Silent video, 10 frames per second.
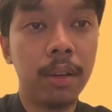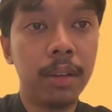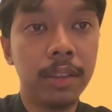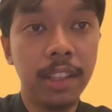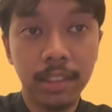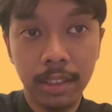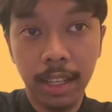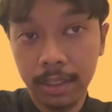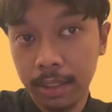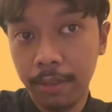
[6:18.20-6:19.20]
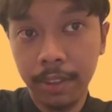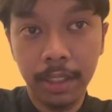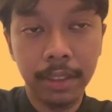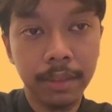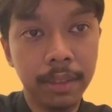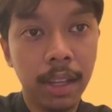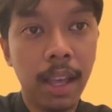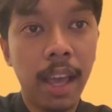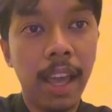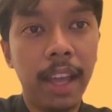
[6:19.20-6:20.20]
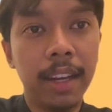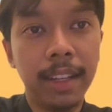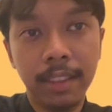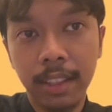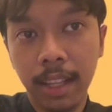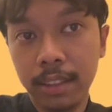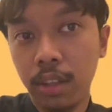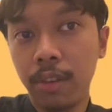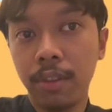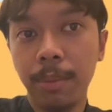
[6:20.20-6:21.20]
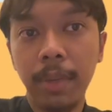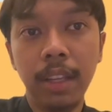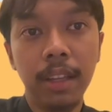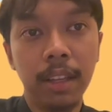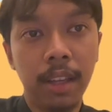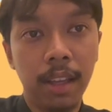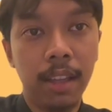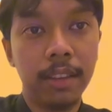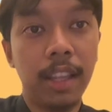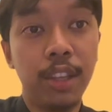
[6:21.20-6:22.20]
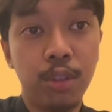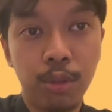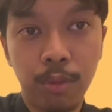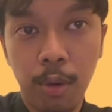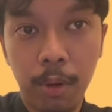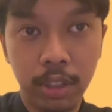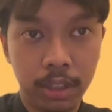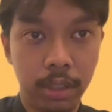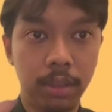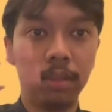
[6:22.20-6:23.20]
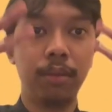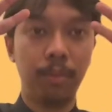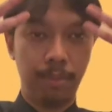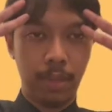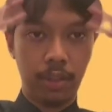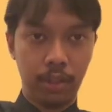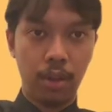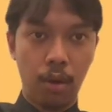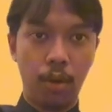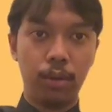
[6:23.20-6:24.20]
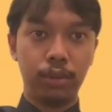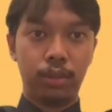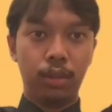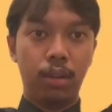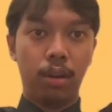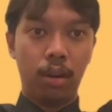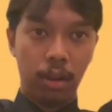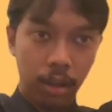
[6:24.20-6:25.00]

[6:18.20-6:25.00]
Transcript: things they have suffered. And I think that's all from me. Thank you for watching. Peace, y'all. See y'all.